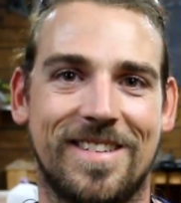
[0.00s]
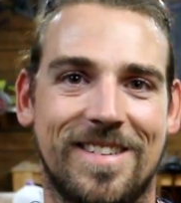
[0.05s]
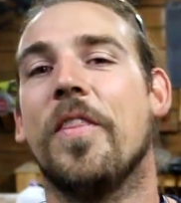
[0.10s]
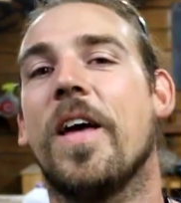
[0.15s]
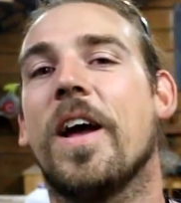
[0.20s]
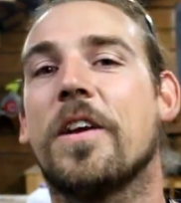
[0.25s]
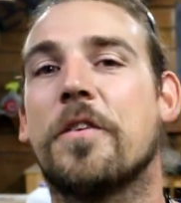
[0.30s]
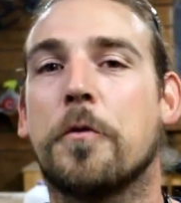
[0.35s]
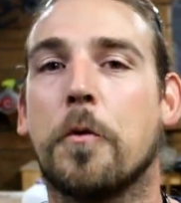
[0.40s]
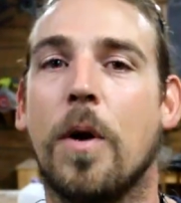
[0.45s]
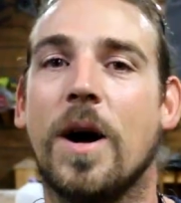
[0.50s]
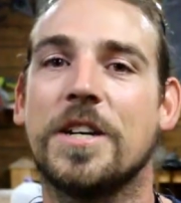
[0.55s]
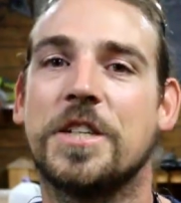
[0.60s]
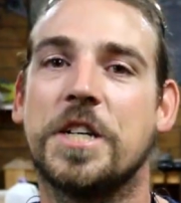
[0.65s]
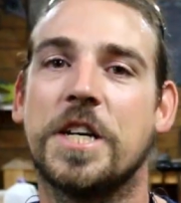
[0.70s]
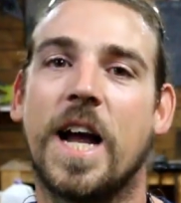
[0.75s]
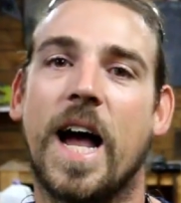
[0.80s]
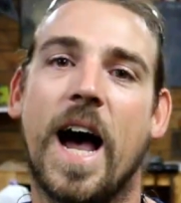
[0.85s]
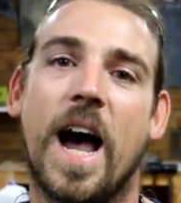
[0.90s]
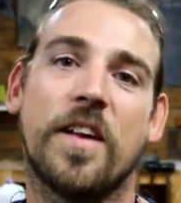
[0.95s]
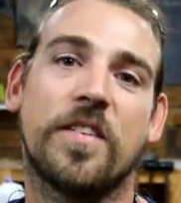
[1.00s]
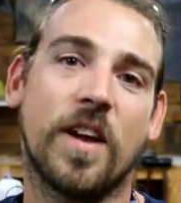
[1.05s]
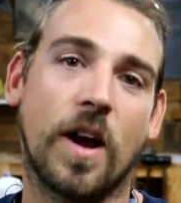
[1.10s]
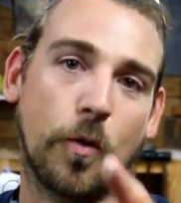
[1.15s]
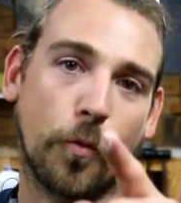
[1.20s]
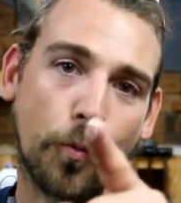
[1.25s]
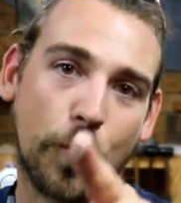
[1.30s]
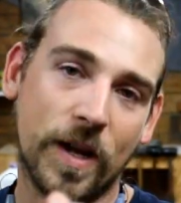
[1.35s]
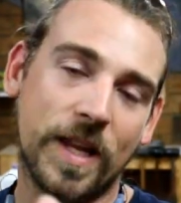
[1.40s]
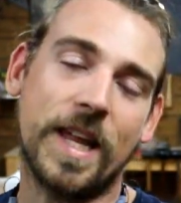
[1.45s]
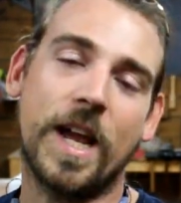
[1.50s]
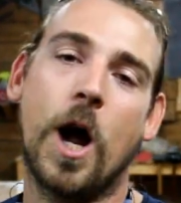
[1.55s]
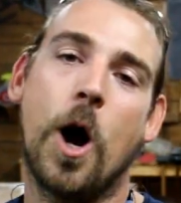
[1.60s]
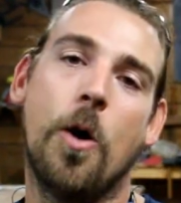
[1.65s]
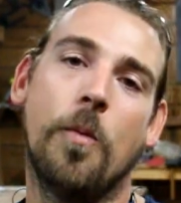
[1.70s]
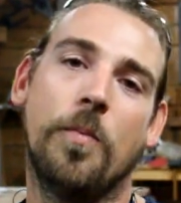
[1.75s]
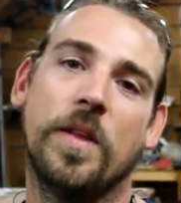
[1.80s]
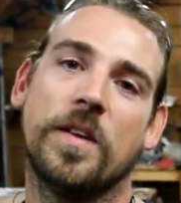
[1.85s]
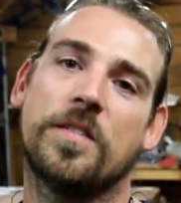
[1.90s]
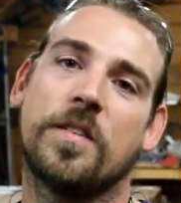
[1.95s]
Thanks for watching, guys. I really
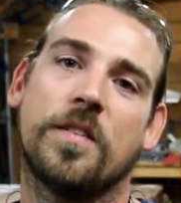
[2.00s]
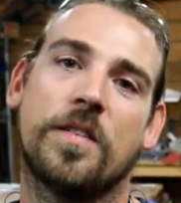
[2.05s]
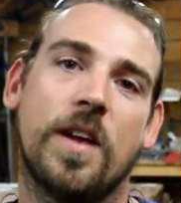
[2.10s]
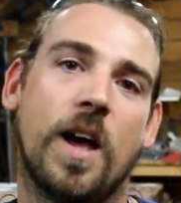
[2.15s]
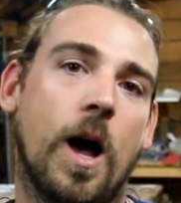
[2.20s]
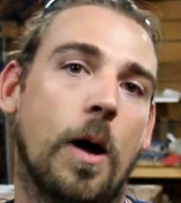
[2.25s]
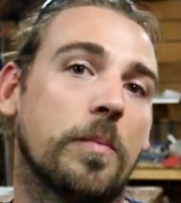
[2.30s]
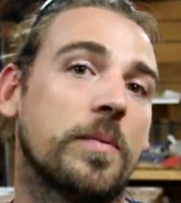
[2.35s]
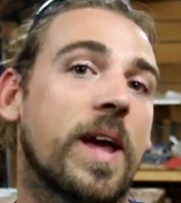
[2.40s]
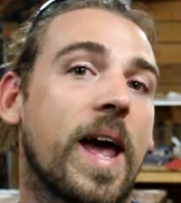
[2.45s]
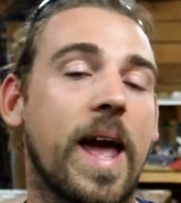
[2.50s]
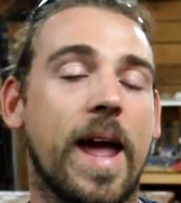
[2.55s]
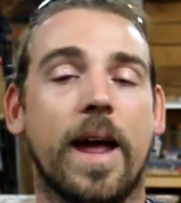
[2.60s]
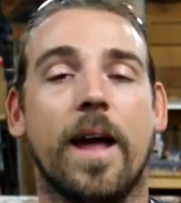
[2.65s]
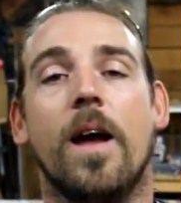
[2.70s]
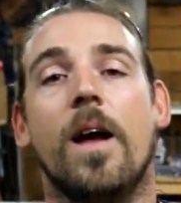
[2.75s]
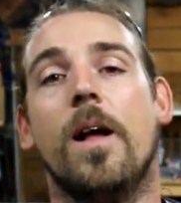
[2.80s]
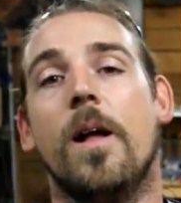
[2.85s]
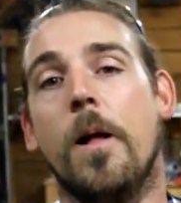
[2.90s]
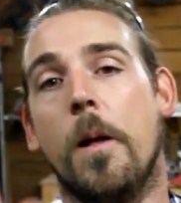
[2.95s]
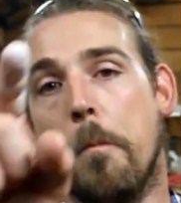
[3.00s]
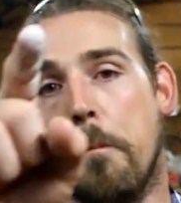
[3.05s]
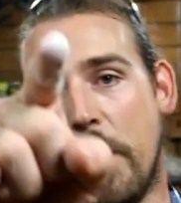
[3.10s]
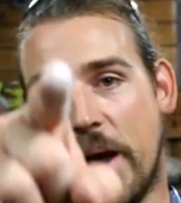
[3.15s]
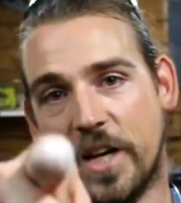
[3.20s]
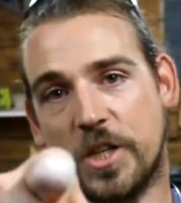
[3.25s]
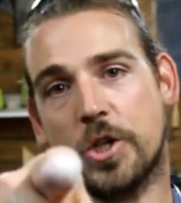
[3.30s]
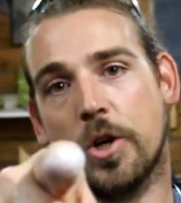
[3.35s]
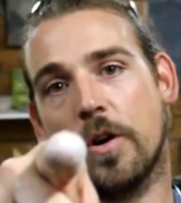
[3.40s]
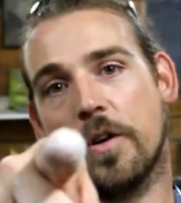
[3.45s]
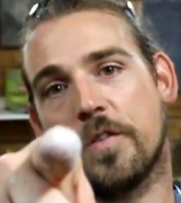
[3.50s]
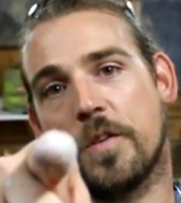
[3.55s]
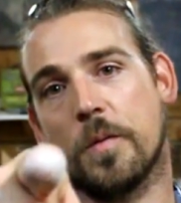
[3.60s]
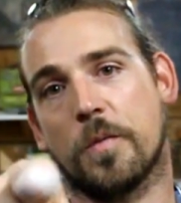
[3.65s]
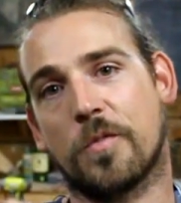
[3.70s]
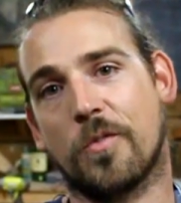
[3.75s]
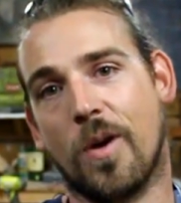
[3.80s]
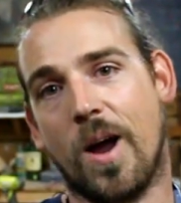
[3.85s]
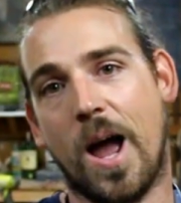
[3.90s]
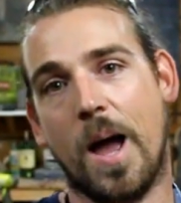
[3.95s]
hope this has helped. Hey, make sure to
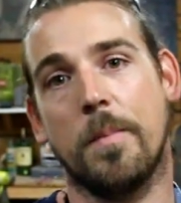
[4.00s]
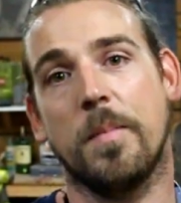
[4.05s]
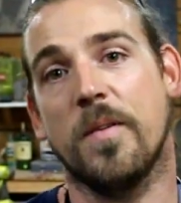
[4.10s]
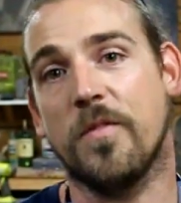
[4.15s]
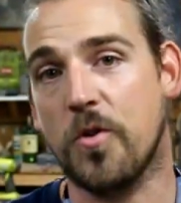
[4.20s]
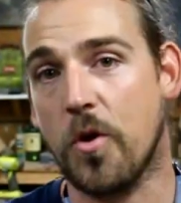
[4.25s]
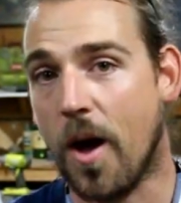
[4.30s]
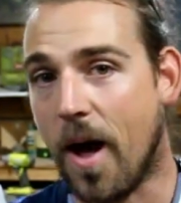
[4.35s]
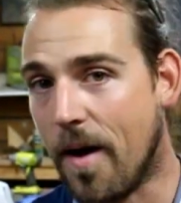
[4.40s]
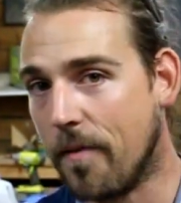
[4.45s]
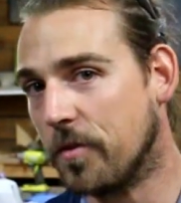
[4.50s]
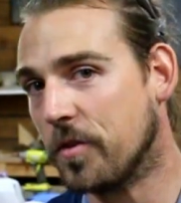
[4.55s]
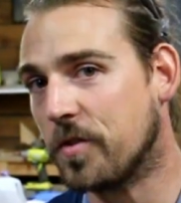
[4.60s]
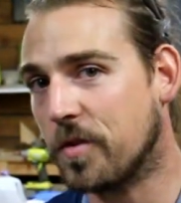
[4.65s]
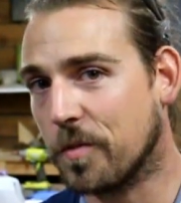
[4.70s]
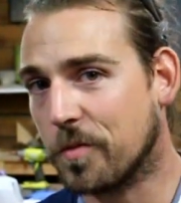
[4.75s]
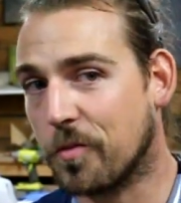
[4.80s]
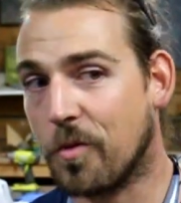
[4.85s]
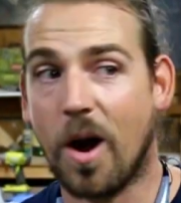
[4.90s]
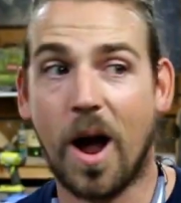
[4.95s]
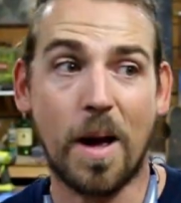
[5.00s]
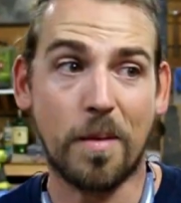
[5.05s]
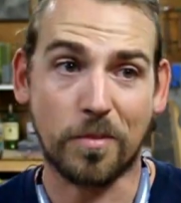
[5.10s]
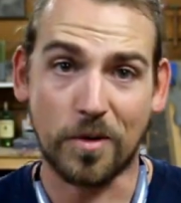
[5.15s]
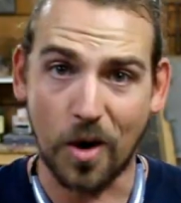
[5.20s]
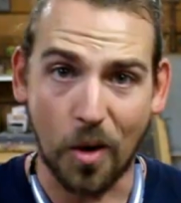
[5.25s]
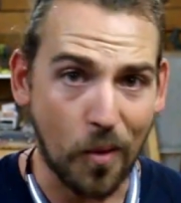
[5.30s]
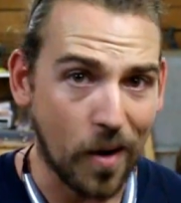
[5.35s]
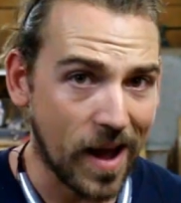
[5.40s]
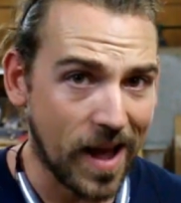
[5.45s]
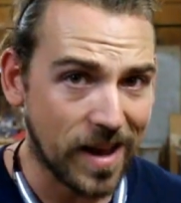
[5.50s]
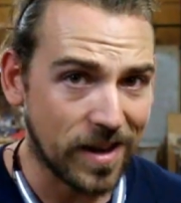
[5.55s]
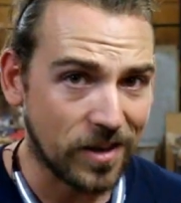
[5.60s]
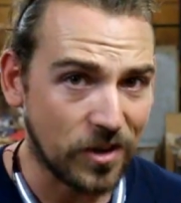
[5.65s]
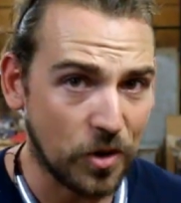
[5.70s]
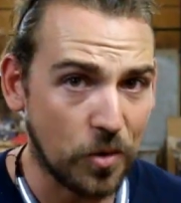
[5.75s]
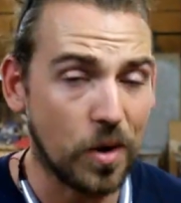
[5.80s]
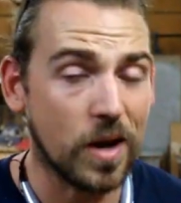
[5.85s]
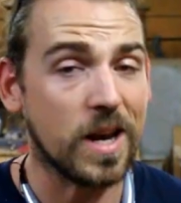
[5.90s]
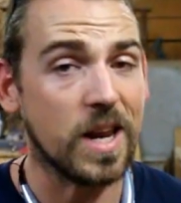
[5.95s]
subscribe. If you haven't subscribed, go ahead and do